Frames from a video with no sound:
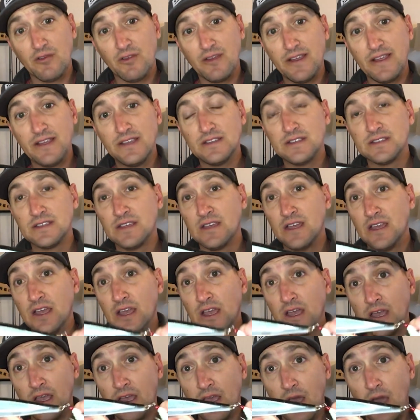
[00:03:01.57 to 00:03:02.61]
rings,
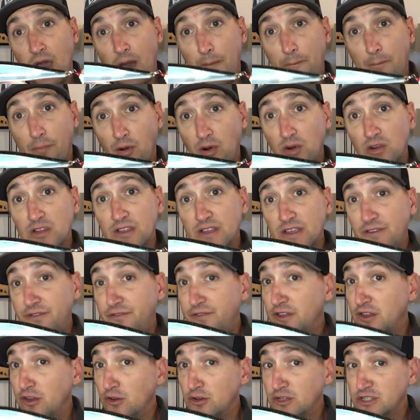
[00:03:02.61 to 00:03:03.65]
a Berkley
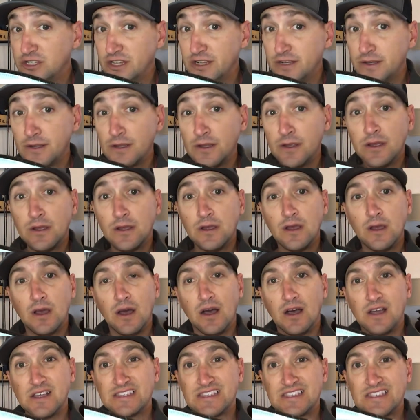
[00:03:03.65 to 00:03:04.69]
Fusion,
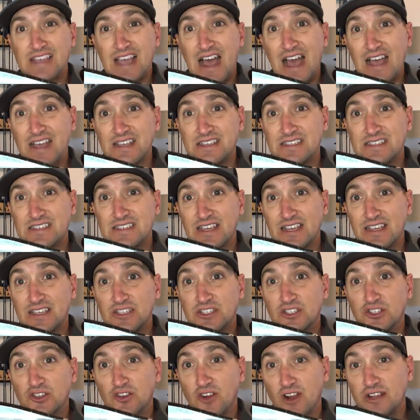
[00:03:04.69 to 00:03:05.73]
size
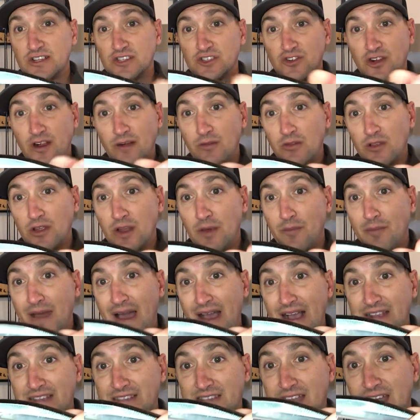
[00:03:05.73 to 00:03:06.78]
6 dress treble on the
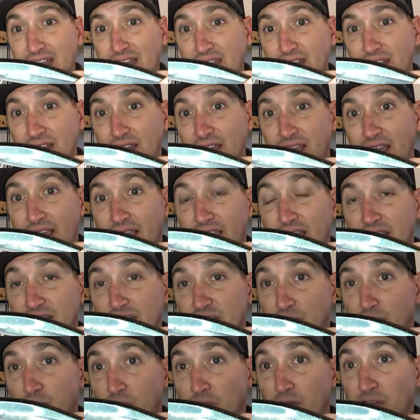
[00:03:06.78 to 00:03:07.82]
backside. Again,
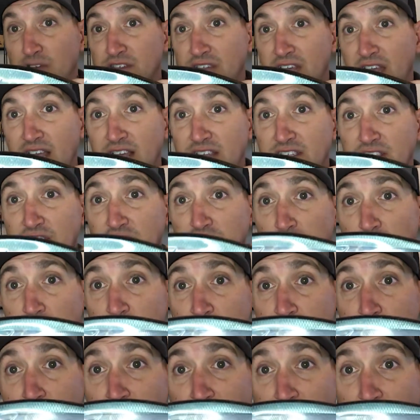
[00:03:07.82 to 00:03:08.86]
SPRO size 2
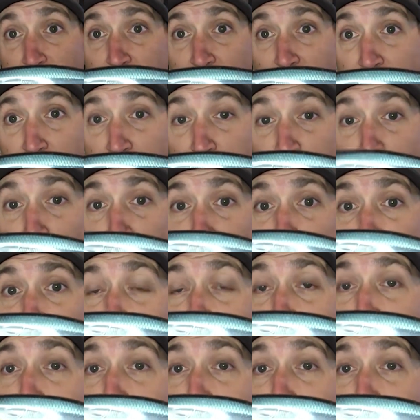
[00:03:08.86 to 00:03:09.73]
split ring in the front,